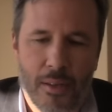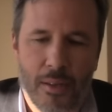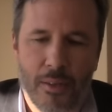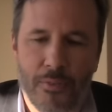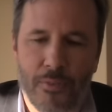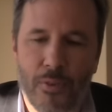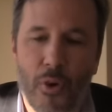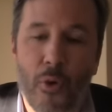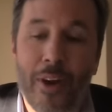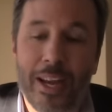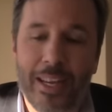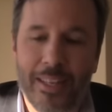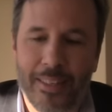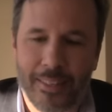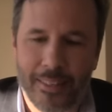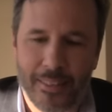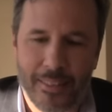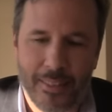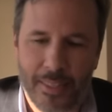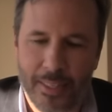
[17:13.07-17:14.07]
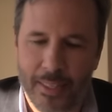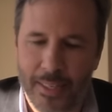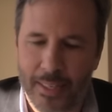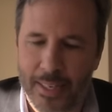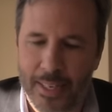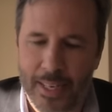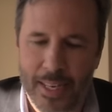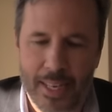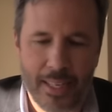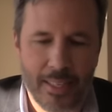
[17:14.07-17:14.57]
foreign
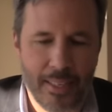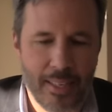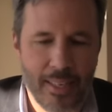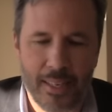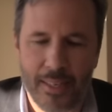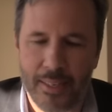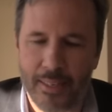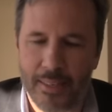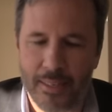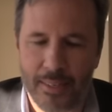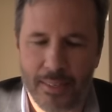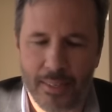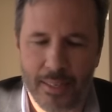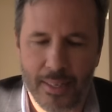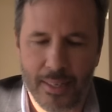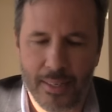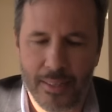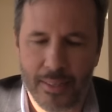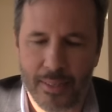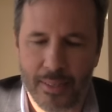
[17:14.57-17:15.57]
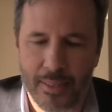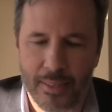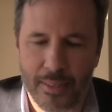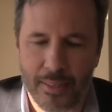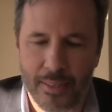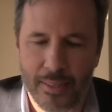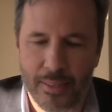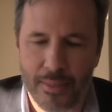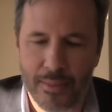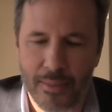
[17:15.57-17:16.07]
Mm. And, and, and
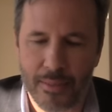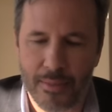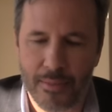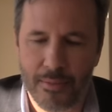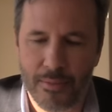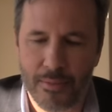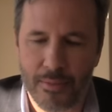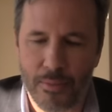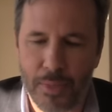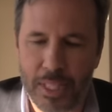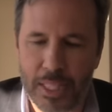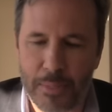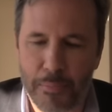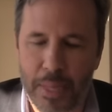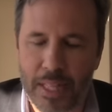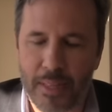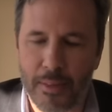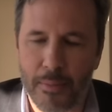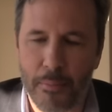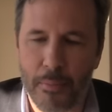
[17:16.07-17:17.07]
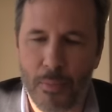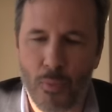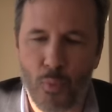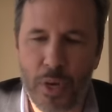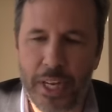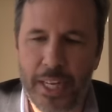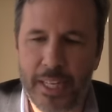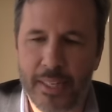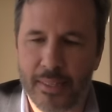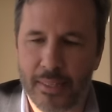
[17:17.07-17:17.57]
uh, we spent
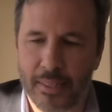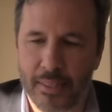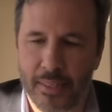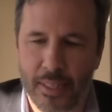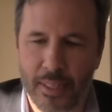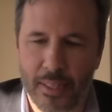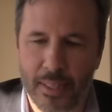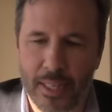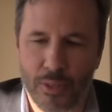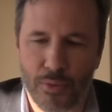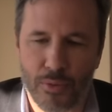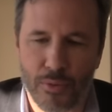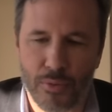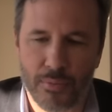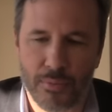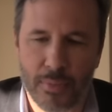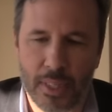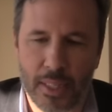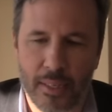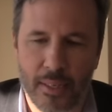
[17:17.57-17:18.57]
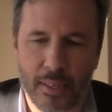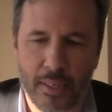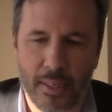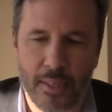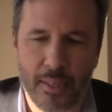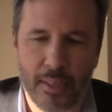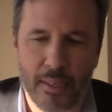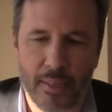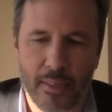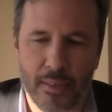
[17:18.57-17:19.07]
weeks in that room and,
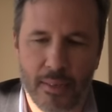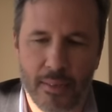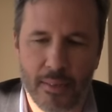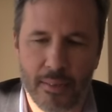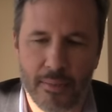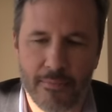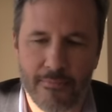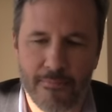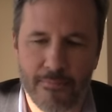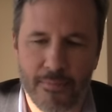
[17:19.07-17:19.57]
and uh,